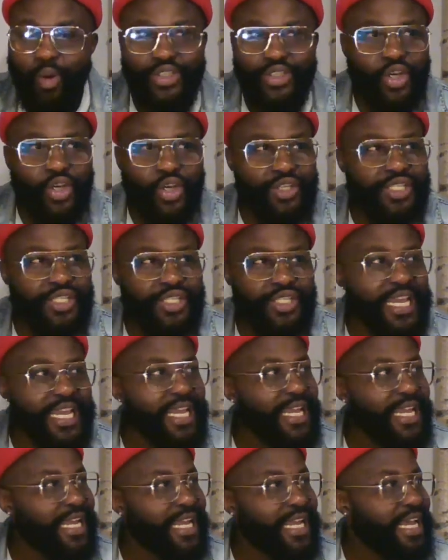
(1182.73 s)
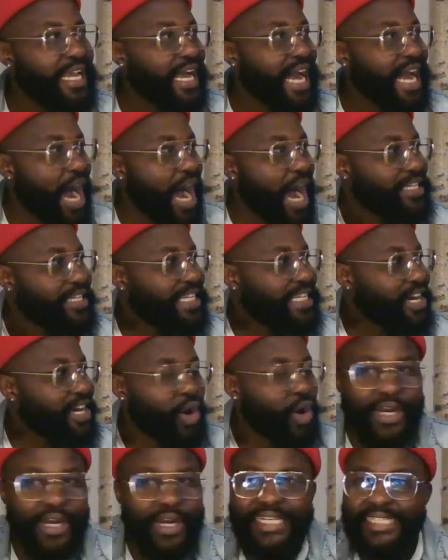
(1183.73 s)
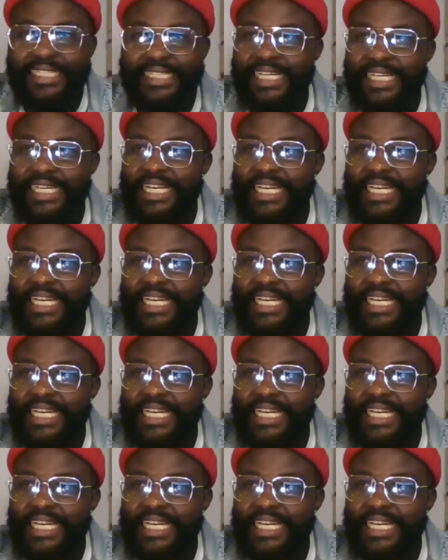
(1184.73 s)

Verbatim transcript: just a, how did they call it?